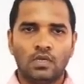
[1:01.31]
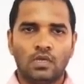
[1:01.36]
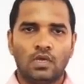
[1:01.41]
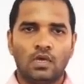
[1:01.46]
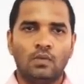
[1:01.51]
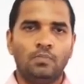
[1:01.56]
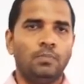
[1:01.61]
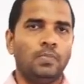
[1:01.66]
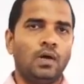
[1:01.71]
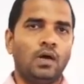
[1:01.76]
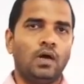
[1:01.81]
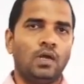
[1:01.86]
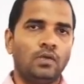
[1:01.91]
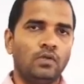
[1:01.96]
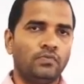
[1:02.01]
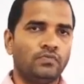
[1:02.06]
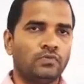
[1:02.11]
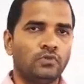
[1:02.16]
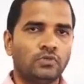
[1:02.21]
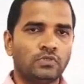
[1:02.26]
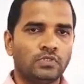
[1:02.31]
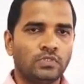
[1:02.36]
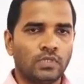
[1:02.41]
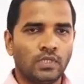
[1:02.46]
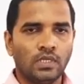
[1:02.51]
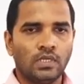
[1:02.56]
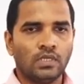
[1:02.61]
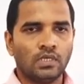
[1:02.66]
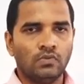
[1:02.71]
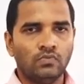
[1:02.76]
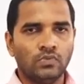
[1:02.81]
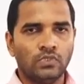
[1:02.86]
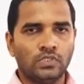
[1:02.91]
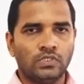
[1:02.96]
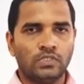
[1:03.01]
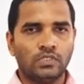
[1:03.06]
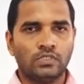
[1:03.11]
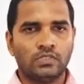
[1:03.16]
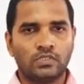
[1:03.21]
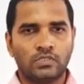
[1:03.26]
part of those three
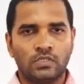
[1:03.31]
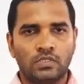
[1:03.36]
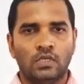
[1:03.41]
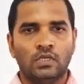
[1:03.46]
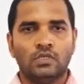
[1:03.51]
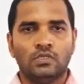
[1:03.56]
conversions.